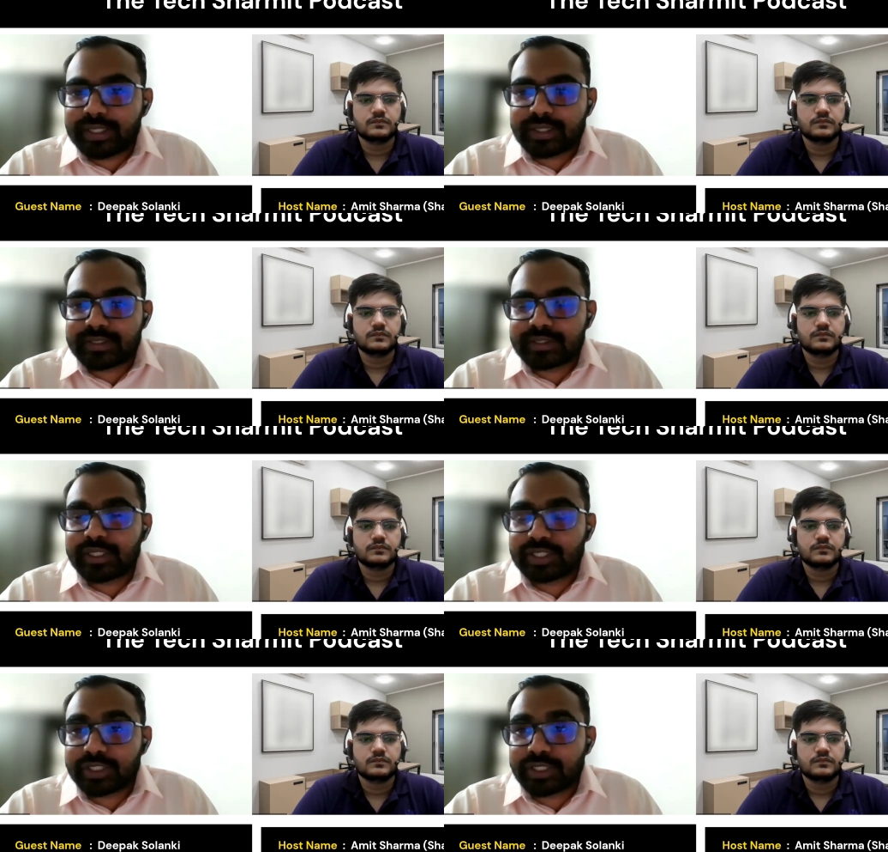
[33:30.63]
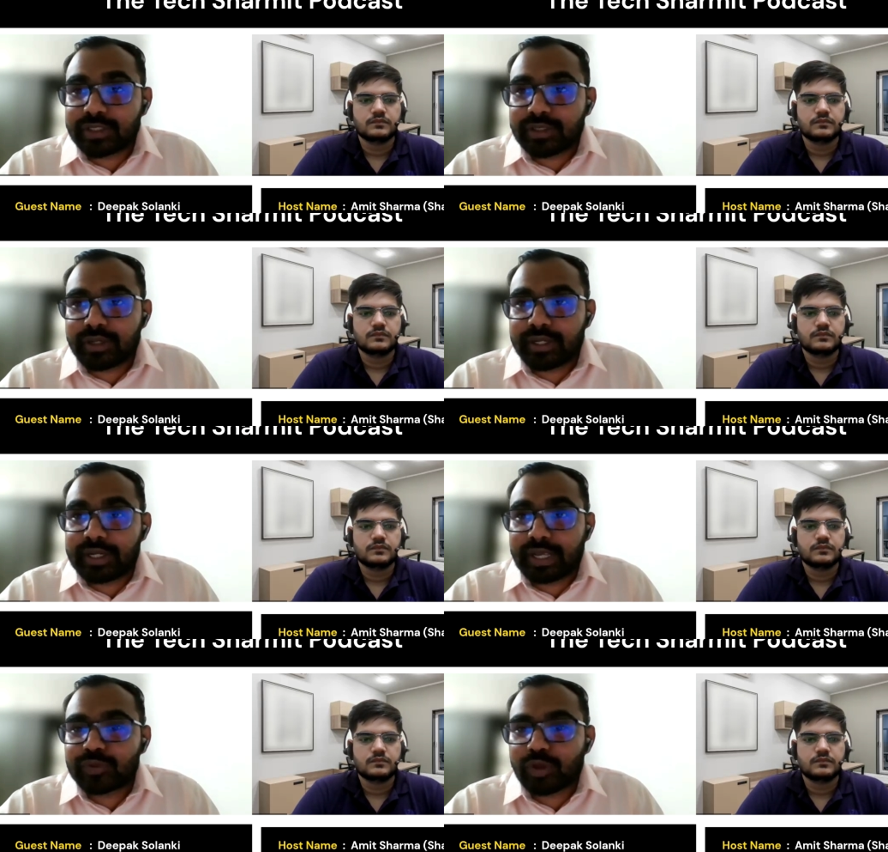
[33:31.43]
Speaker 1: and discuss discussion
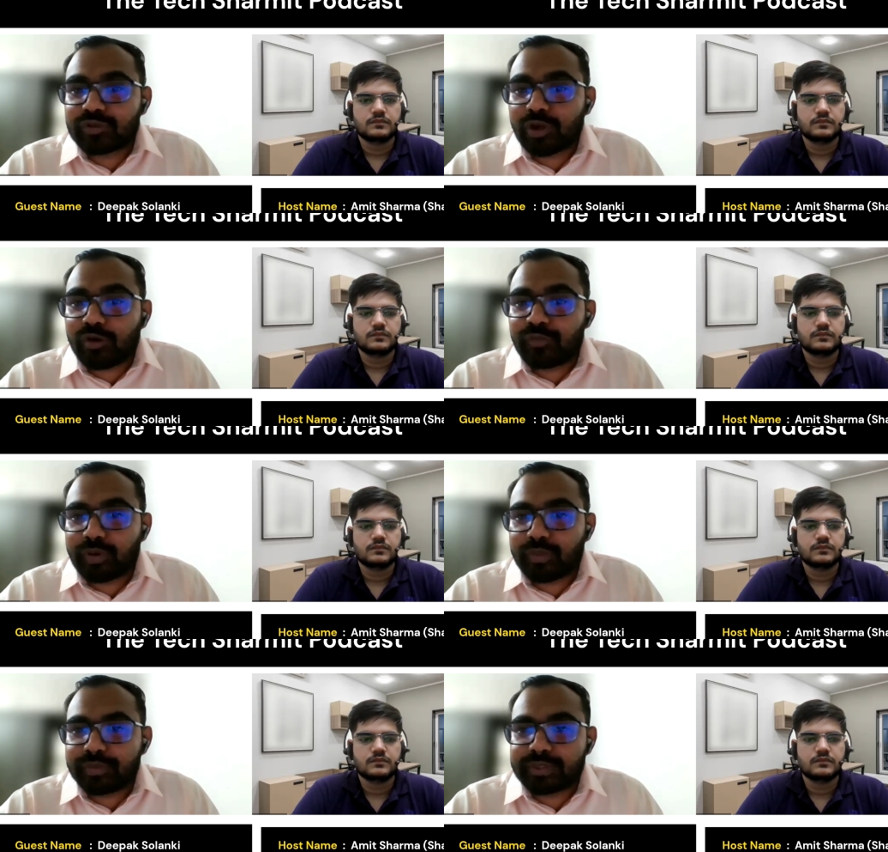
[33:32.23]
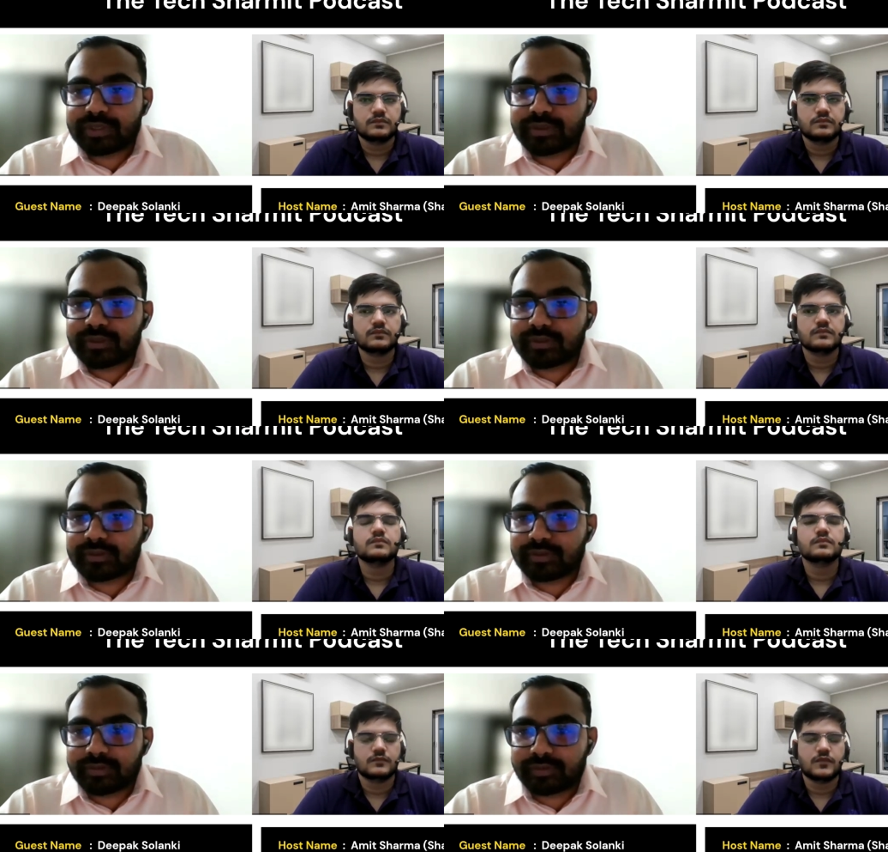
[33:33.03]
at times solves a lot of problems
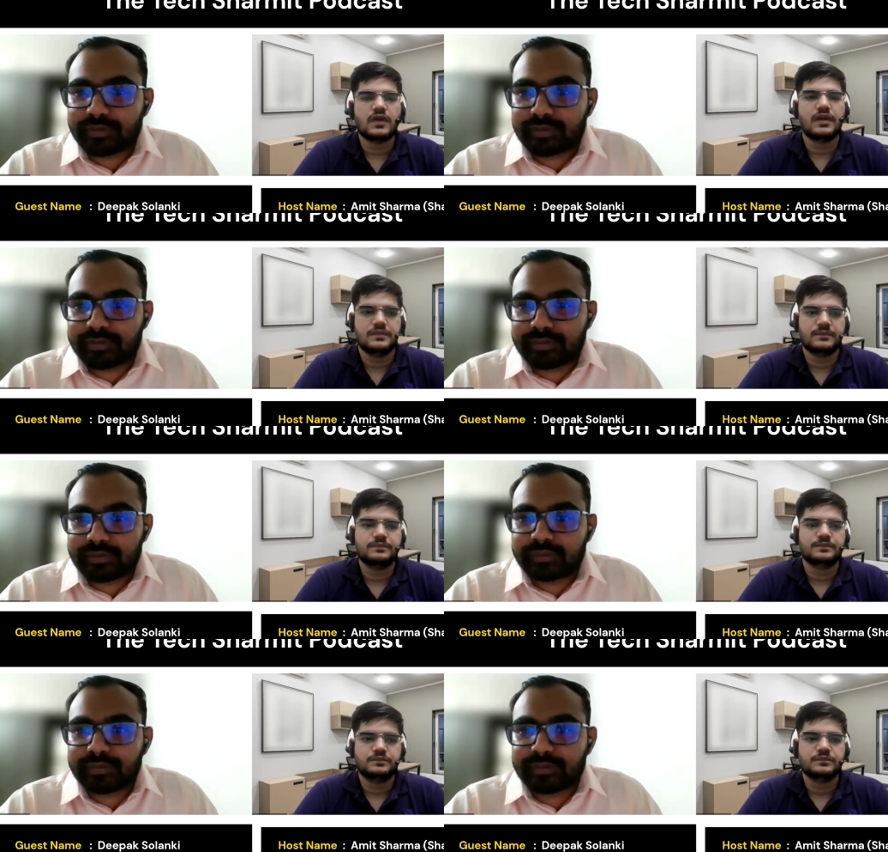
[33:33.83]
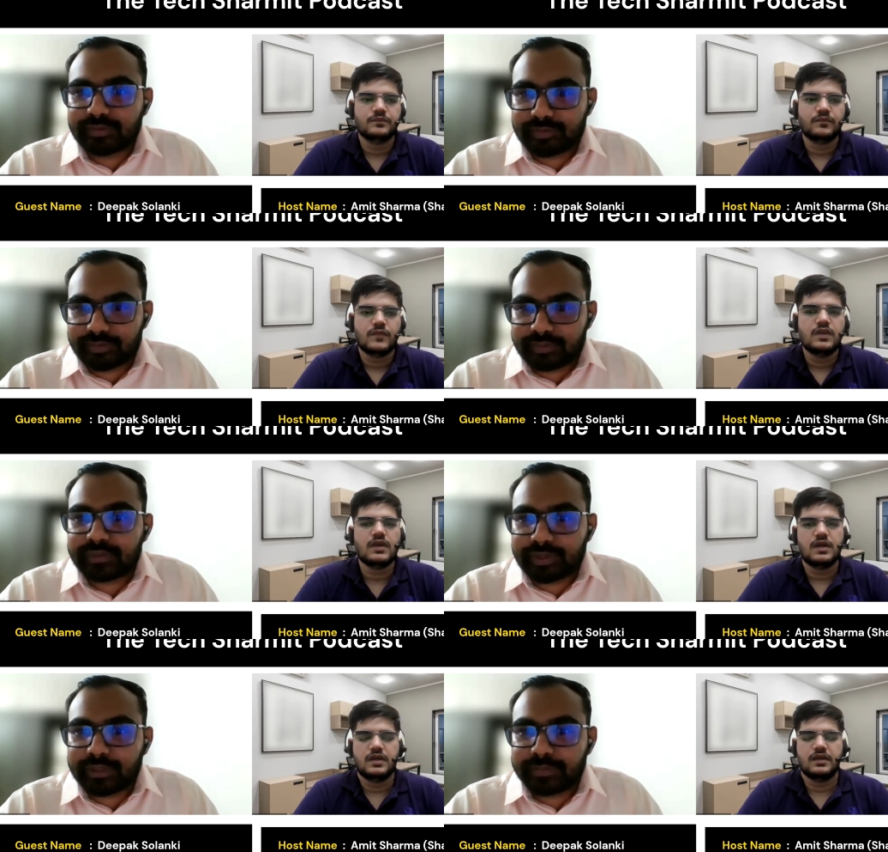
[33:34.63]
Speaker 2: right
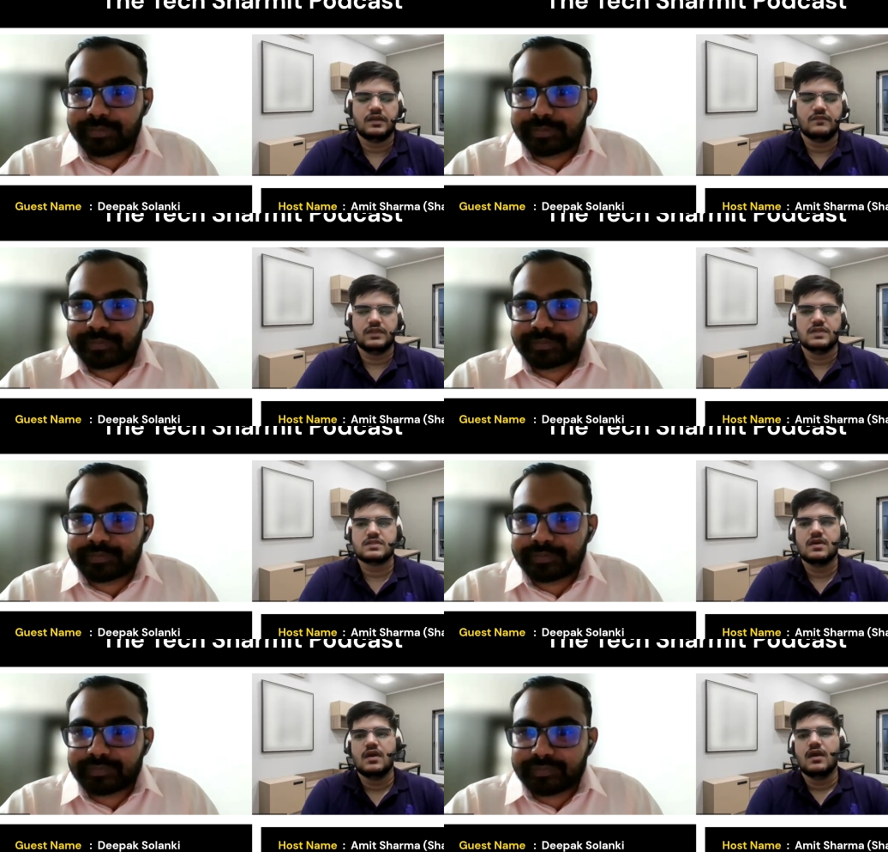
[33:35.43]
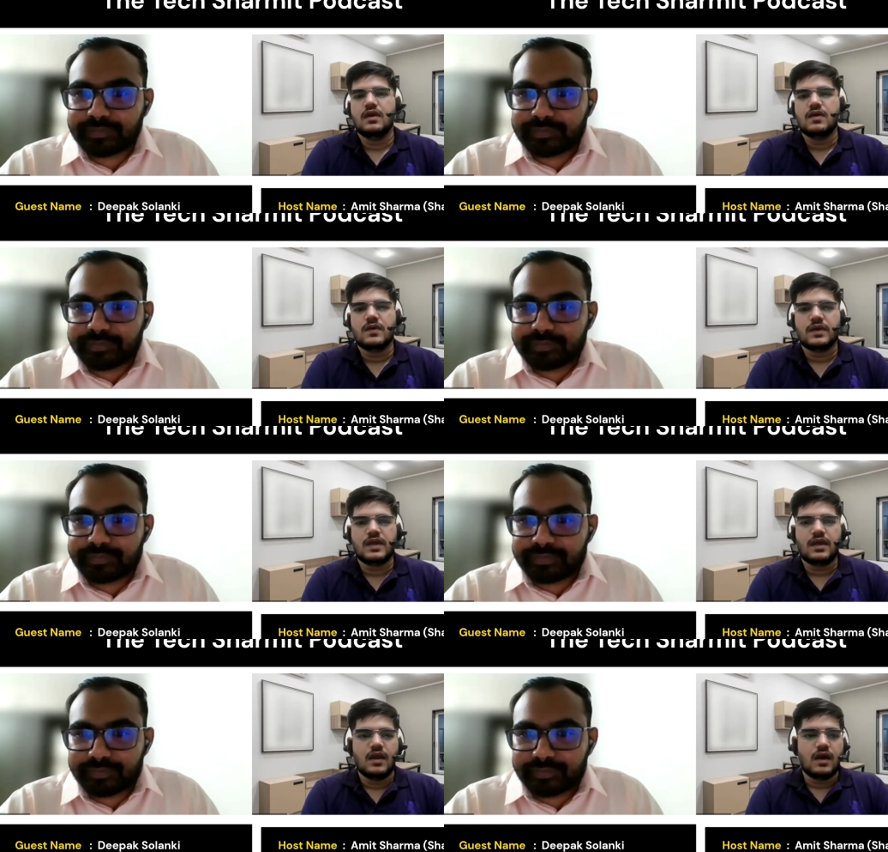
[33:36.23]
yeah, I agree with this.
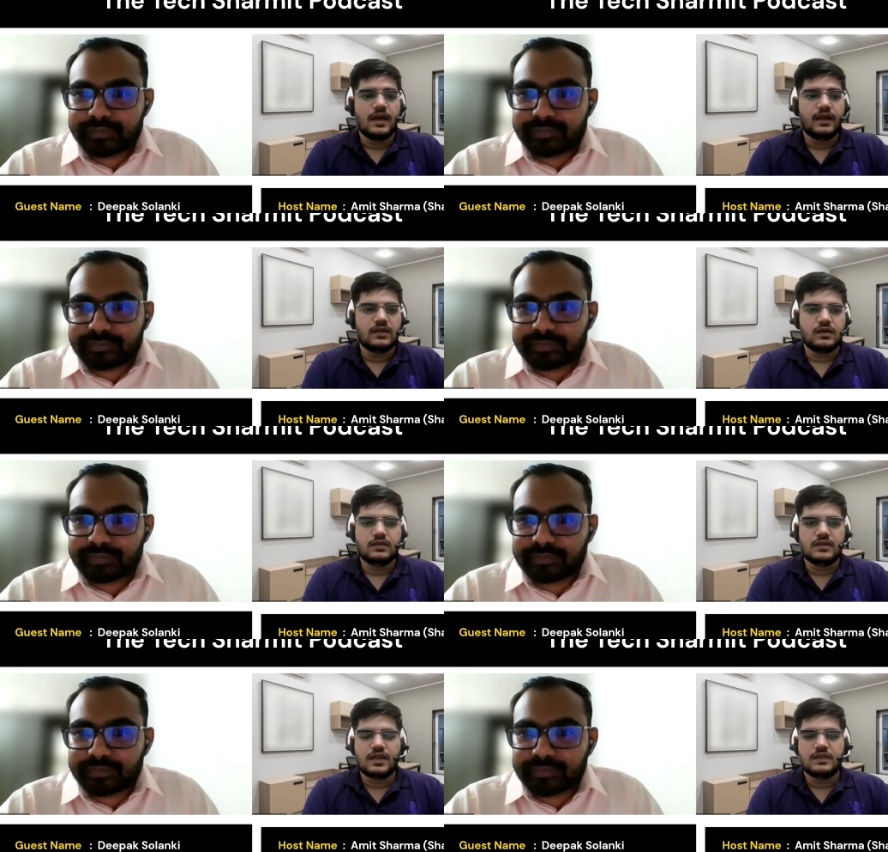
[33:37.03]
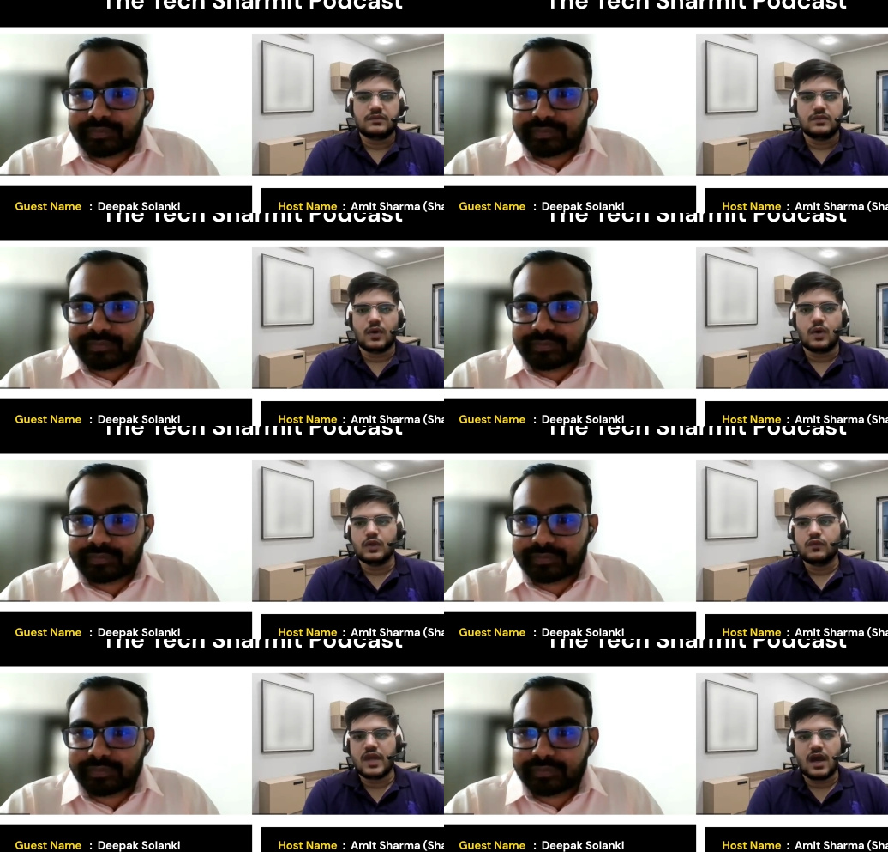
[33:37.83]
Okay. And uh, like,
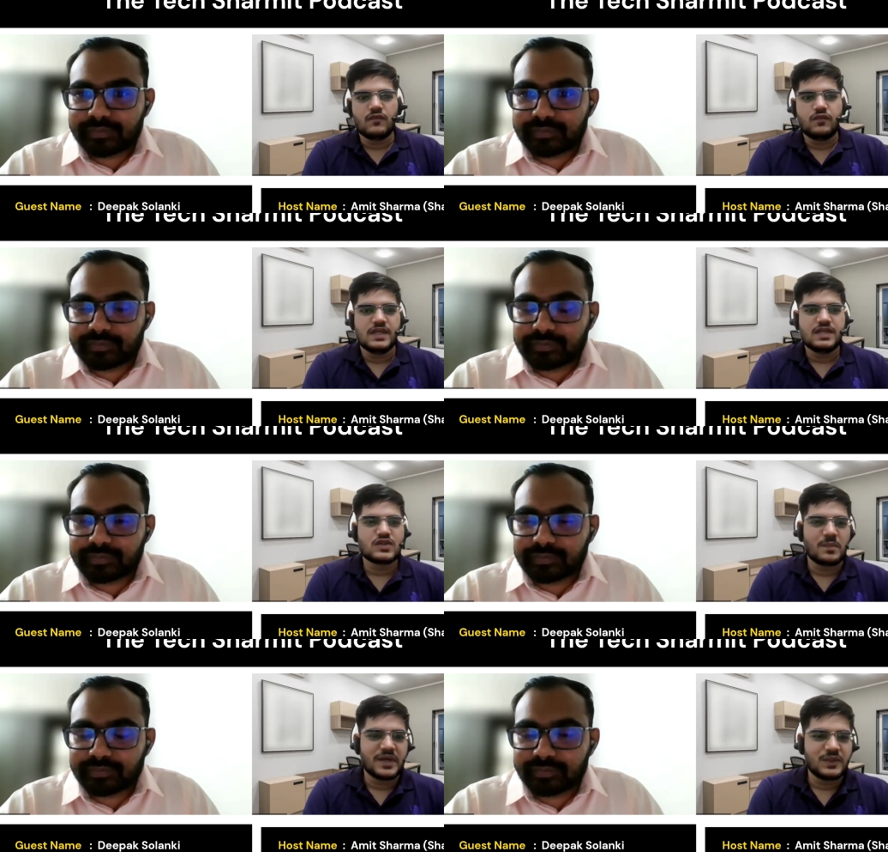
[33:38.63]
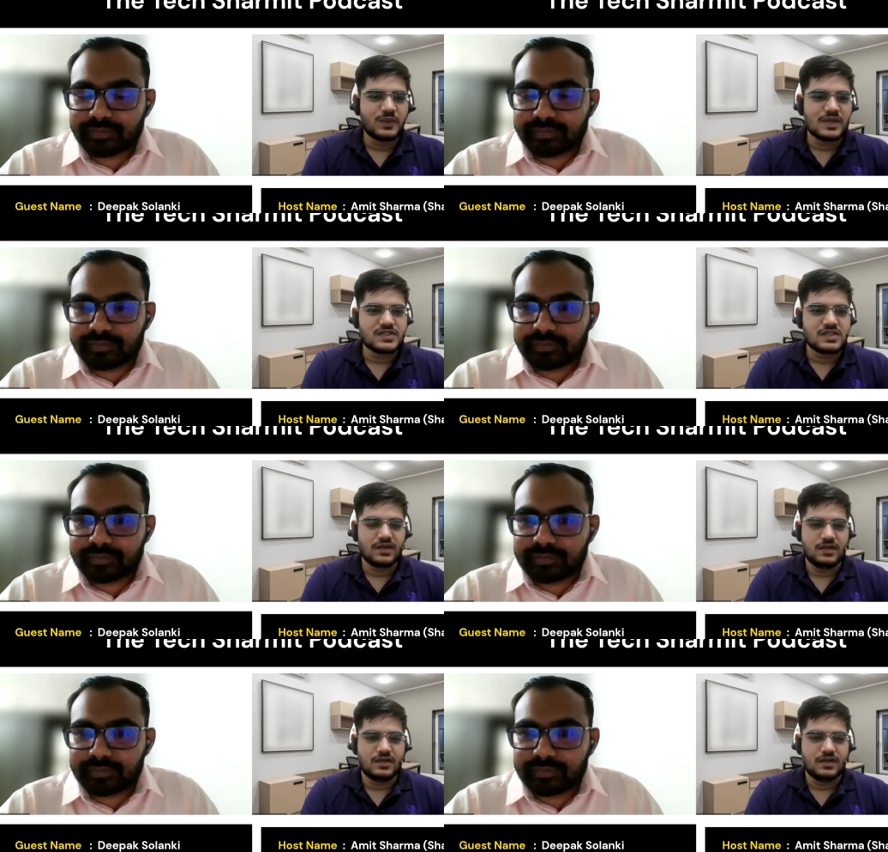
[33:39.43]
although we have various topic to touch